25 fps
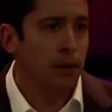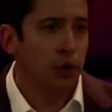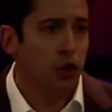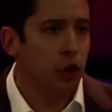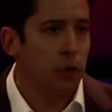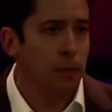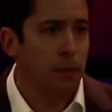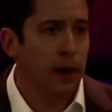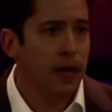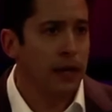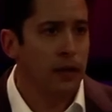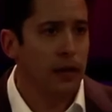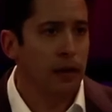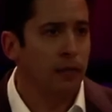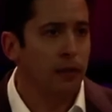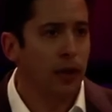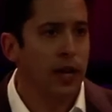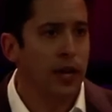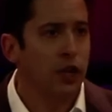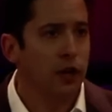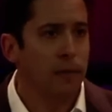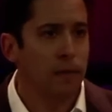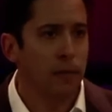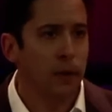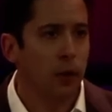Joe Biden
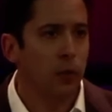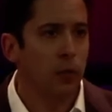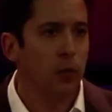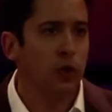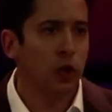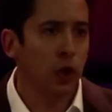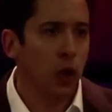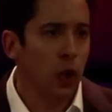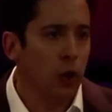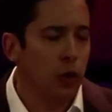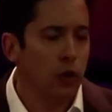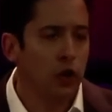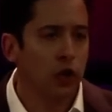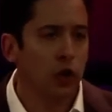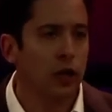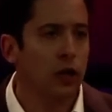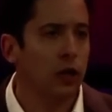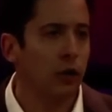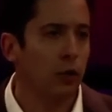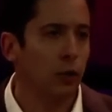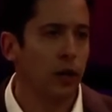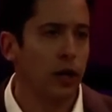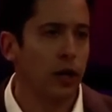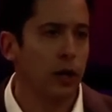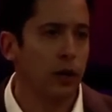inflation bill. It was largely
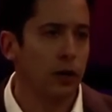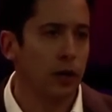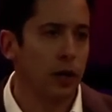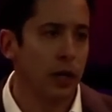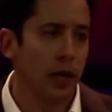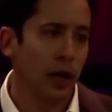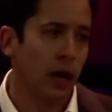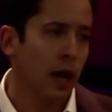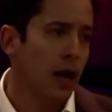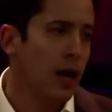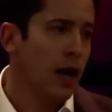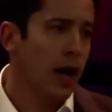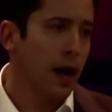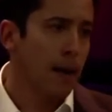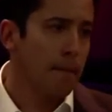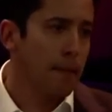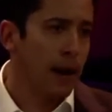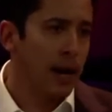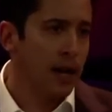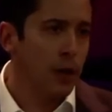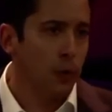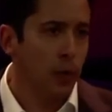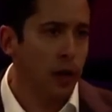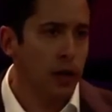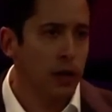the Green New Deal. And
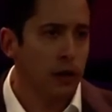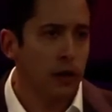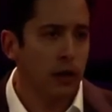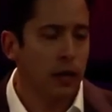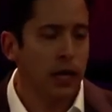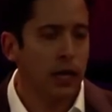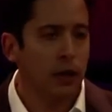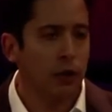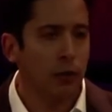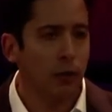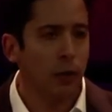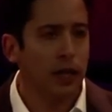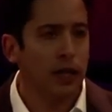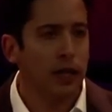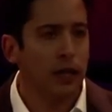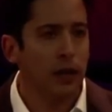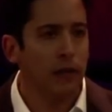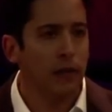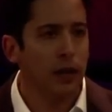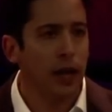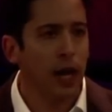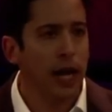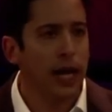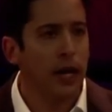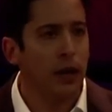by the way, they're going to get the rest
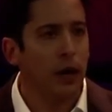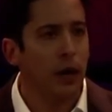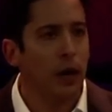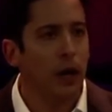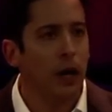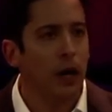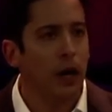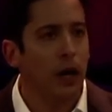of it later.